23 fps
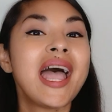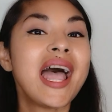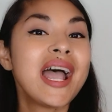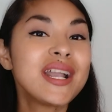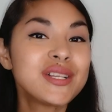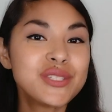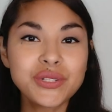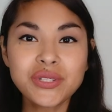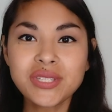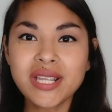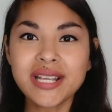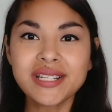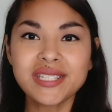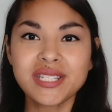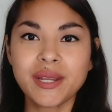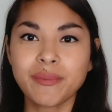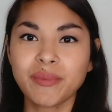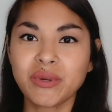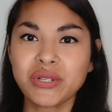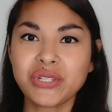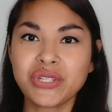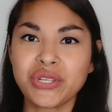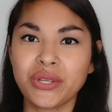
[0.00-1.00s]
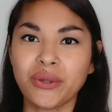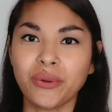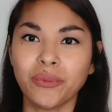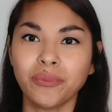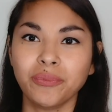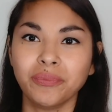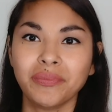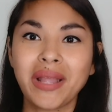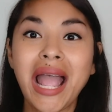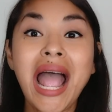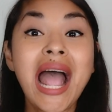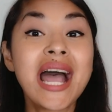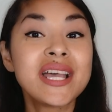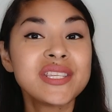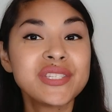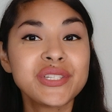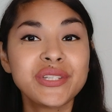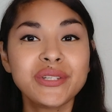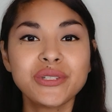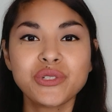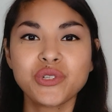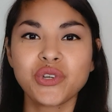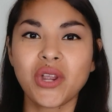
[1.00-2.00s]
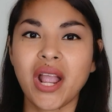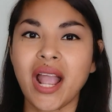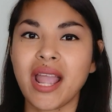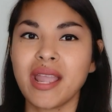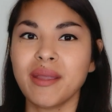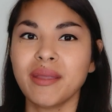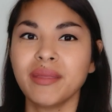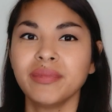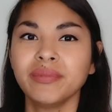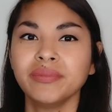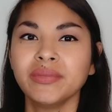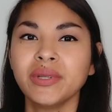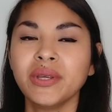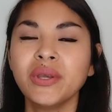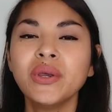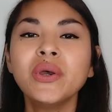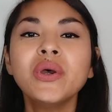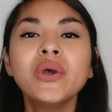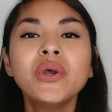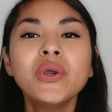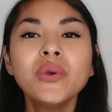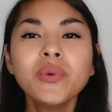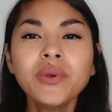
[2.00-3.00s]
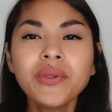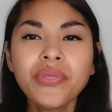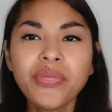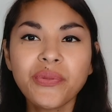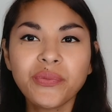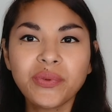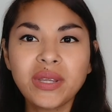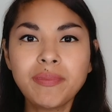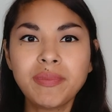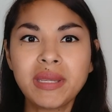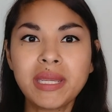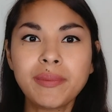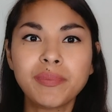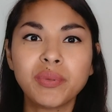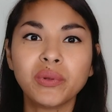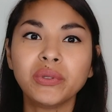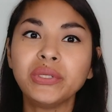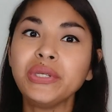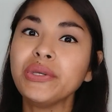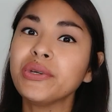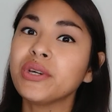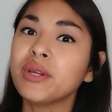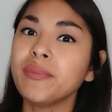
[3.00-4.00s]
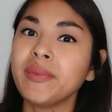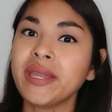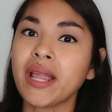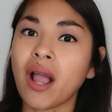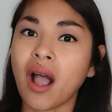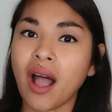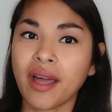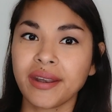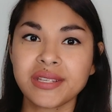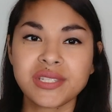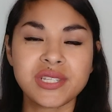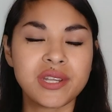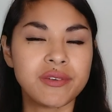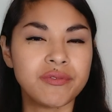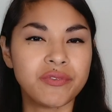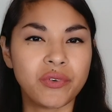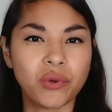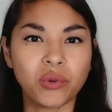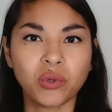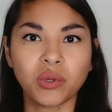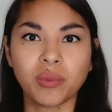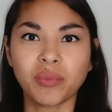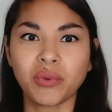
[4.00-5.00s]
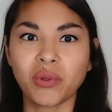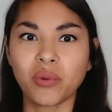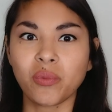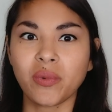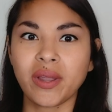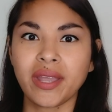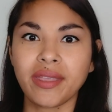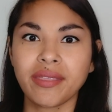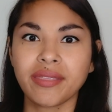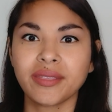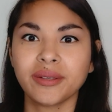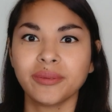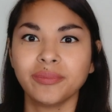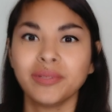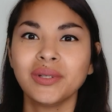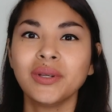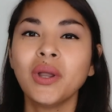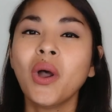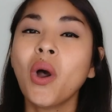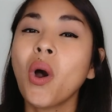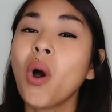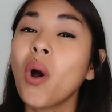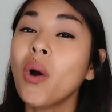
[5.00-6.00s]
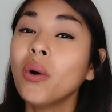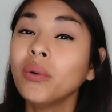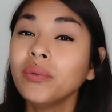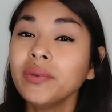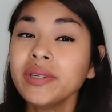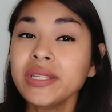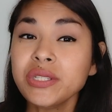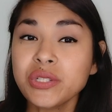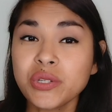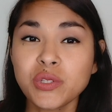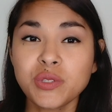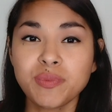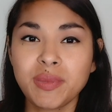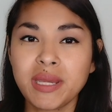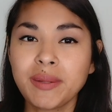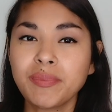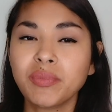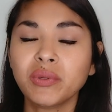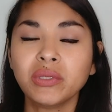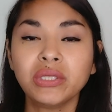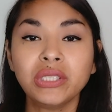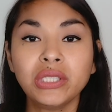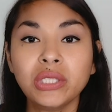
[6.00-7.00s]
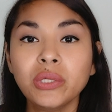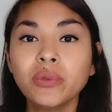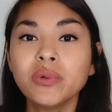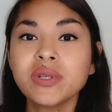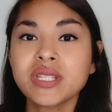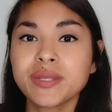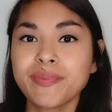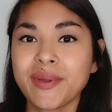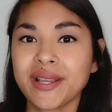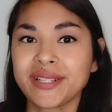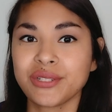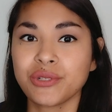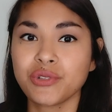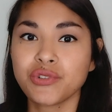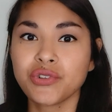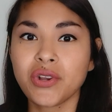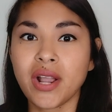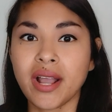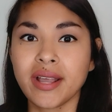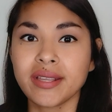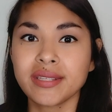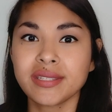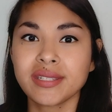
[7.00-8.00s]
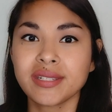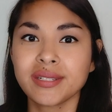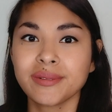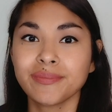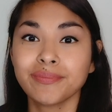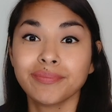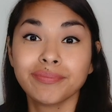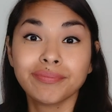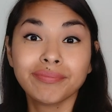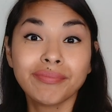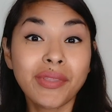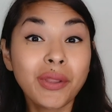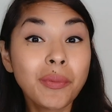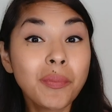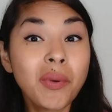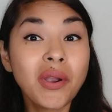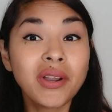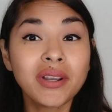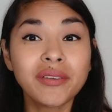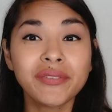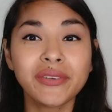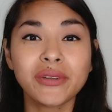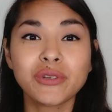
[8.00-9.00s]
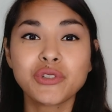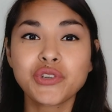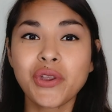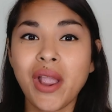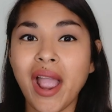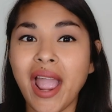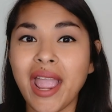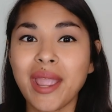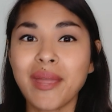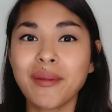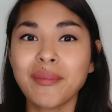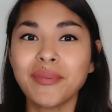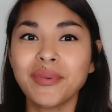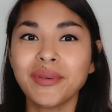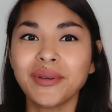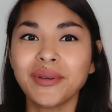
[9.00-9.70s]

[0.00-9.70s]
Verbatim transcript: Exercise number 2, ask your tribe. Who are 3 people you can be honest and vulnerable with? Only choose people you respect and trust. They're part of your tribe.